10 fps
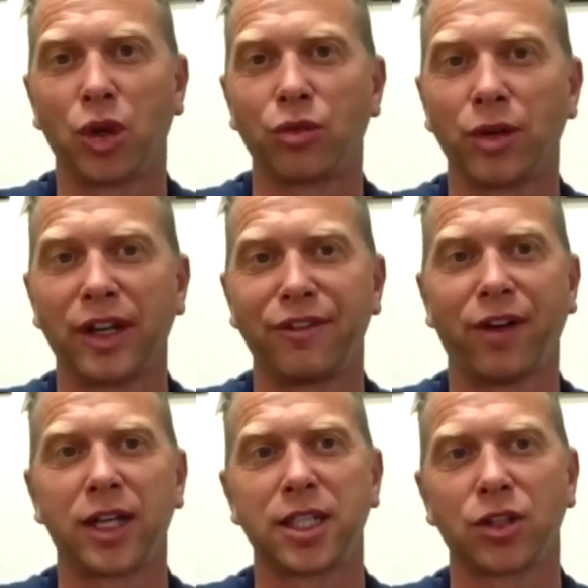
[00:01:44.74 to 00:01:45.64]
we were really
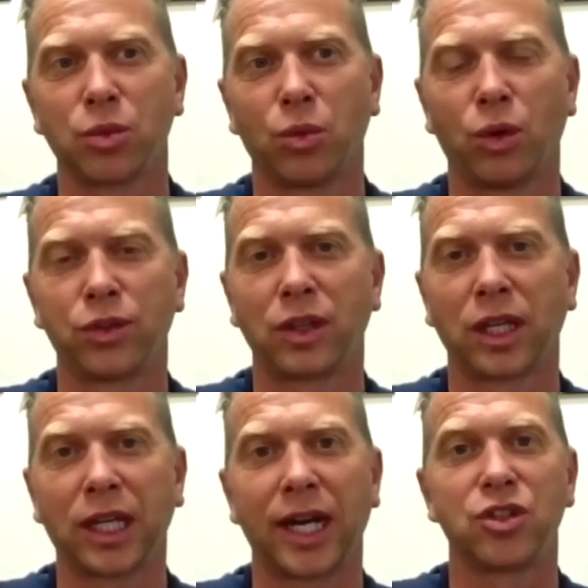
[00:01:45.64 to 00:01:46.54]
fighting towards, and
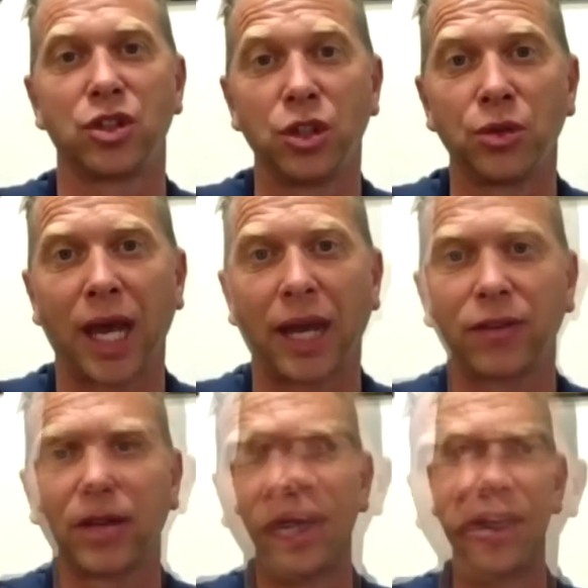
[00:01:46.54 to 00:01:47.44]
the guys knew that.
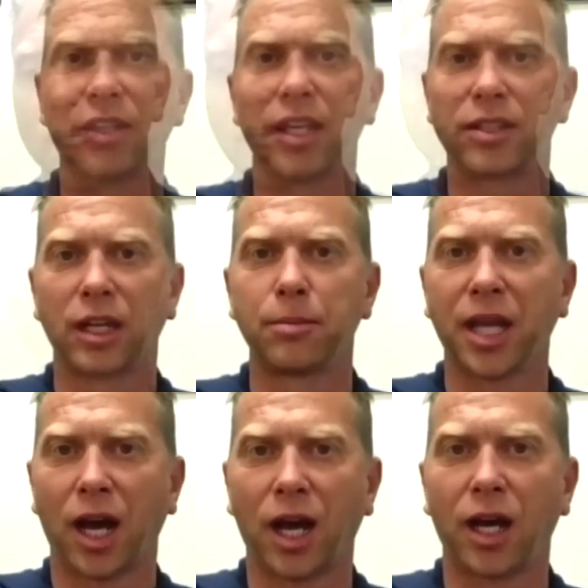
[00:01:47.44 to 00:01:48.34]
Yeah, it's going to
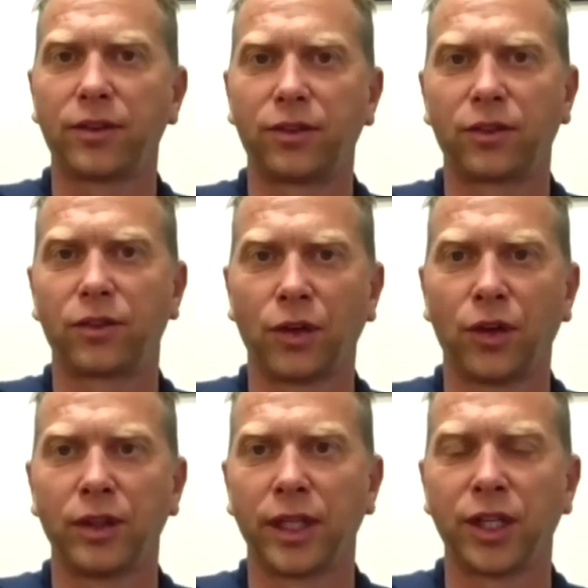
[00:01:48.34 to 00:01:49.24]
be hard,
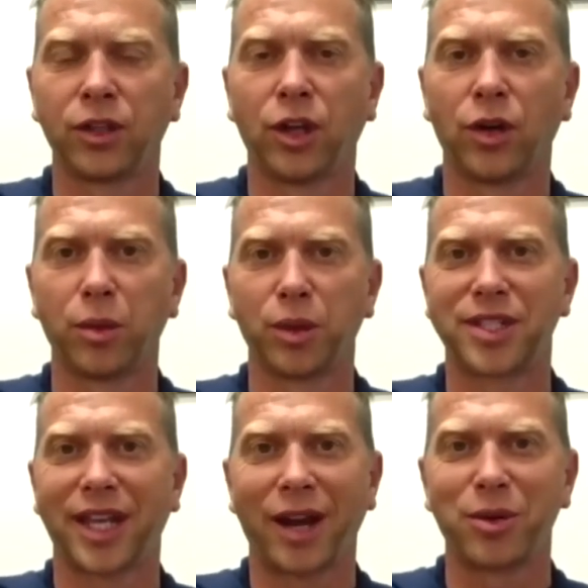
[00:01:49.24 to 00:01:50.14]
certainly. You know,
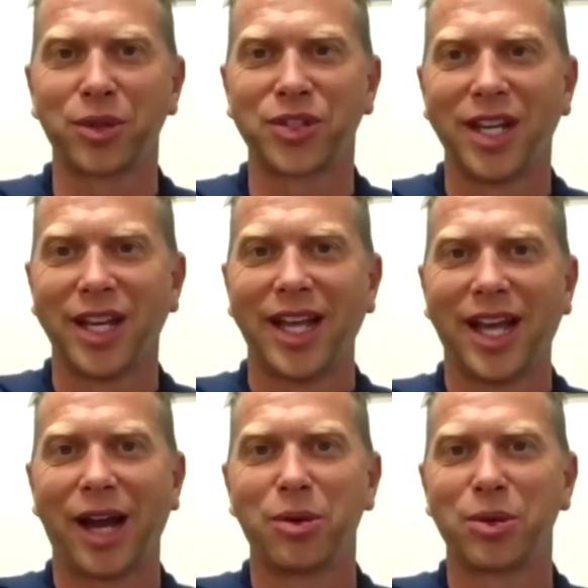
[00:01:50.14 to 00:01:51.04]
I was
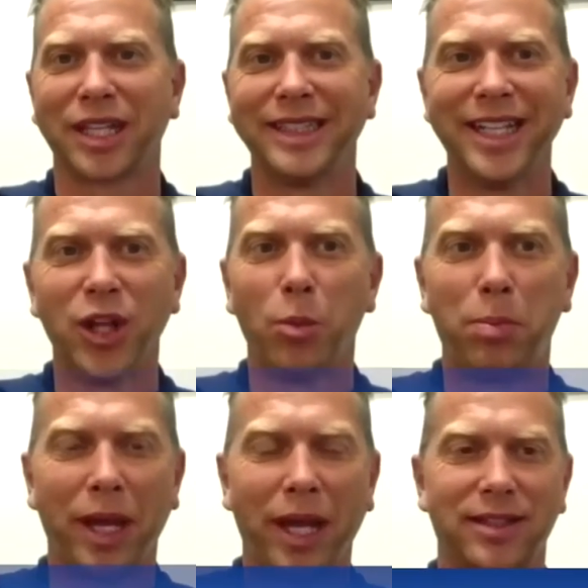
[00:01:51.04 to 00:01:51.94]
a little
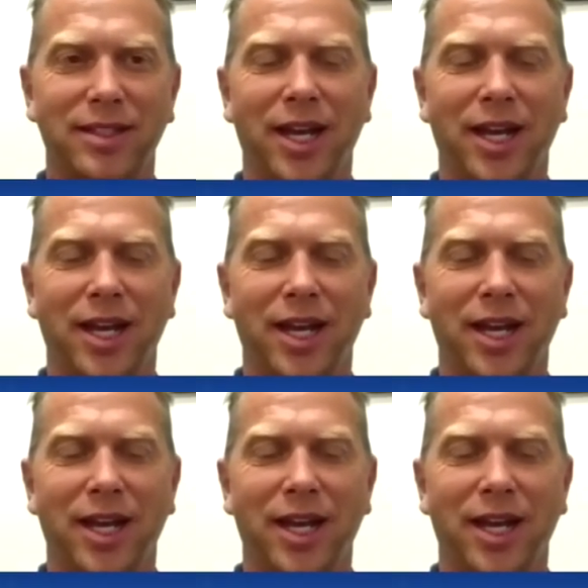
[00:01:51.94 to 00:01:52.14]
bit...